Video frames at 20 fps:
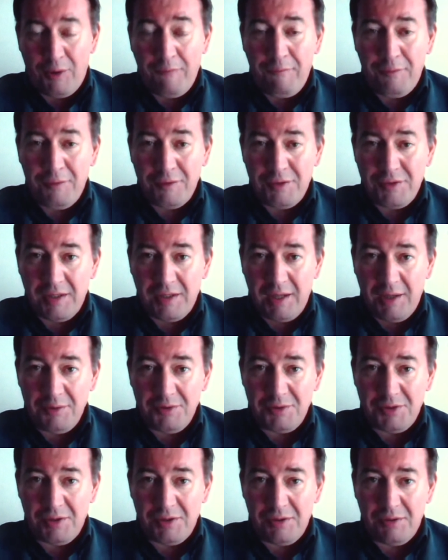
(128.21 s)
offered to go
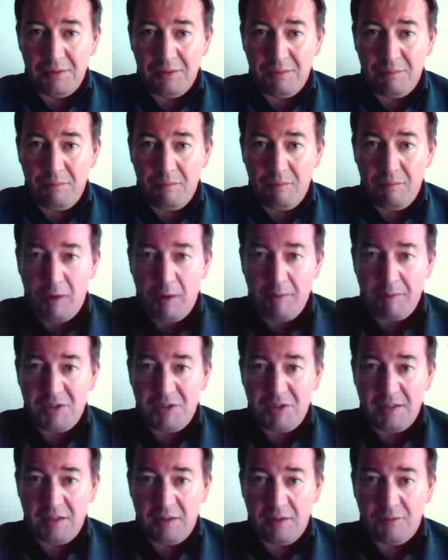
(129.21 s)
to
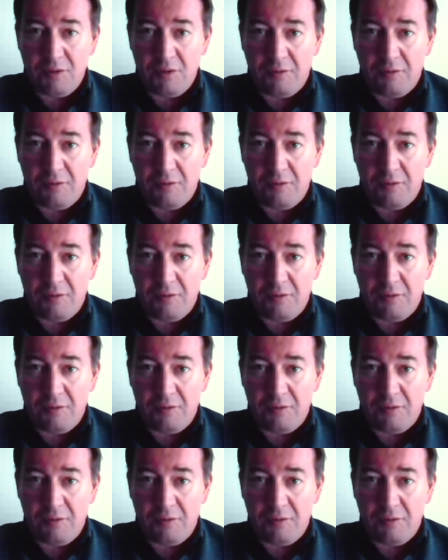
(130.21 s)
representatives